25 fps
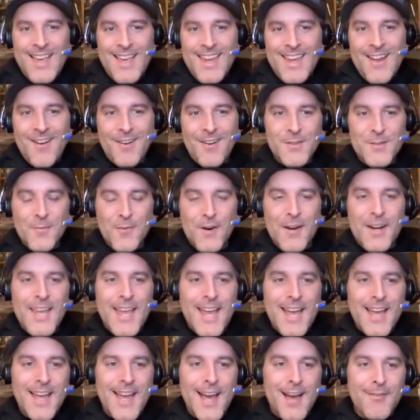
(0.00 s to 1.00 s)
know it's
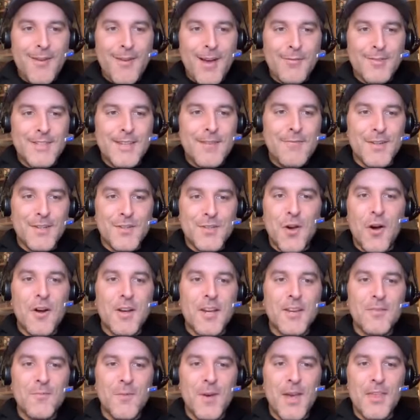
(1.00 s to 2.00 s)
funny. I, I was even
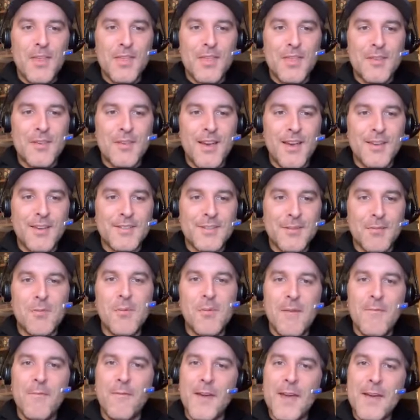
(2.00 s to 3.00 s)
talking with uh, some of
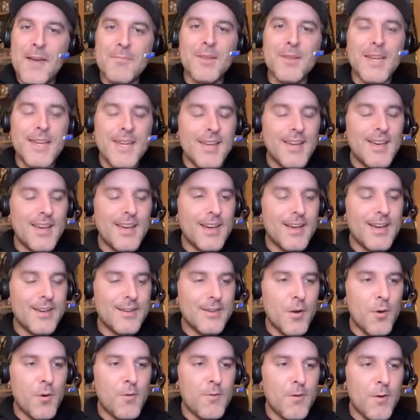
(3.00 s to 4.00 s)
my family uh,
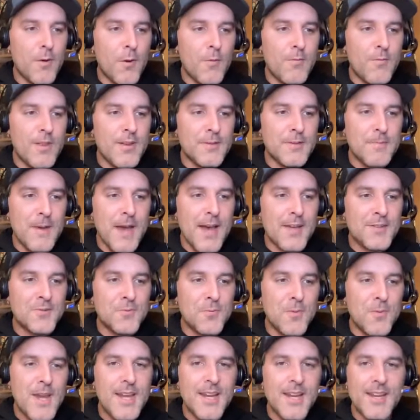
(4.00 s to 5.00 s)
you know, over over this
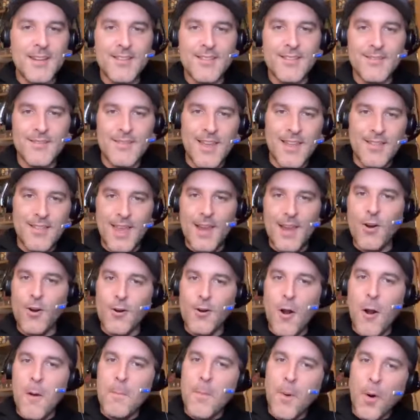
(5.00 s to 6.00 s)
past week, and they
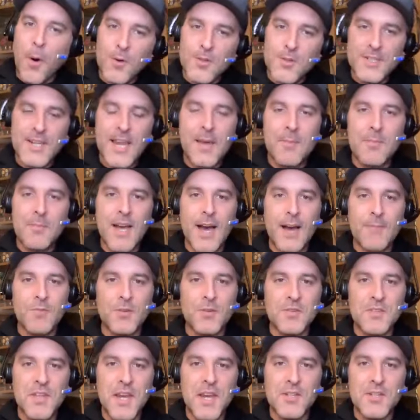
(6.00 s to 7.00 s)
heard our post game
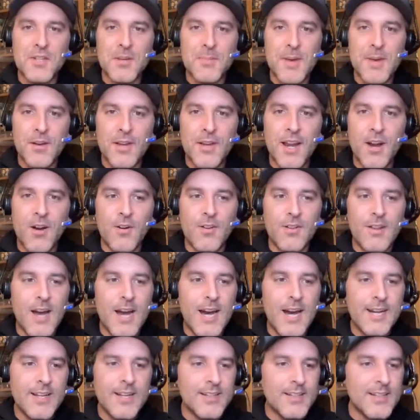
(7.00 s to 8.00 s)
conversation about
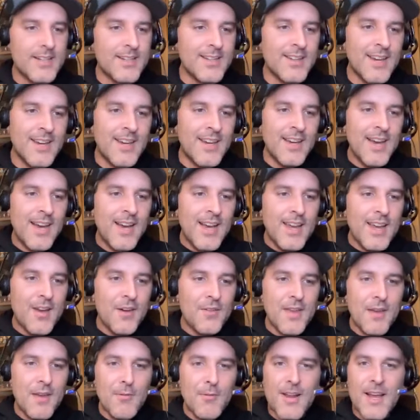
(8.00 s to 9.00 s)
Carolina, and you
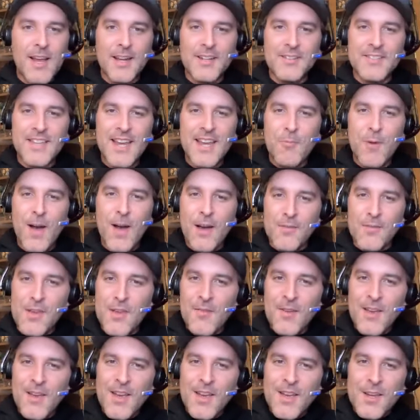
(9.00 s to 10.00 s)
know they were kind of saying, "Wow,
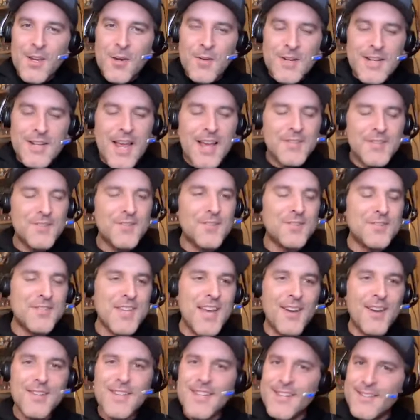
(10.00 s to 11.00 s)
you and Nestor
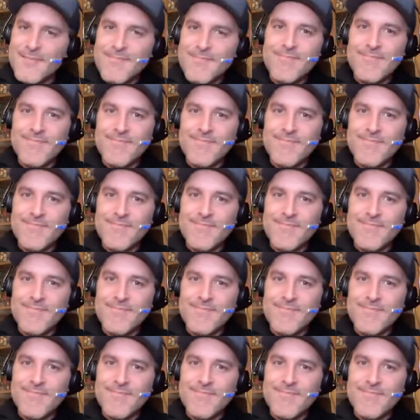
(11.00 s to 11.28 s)
sounded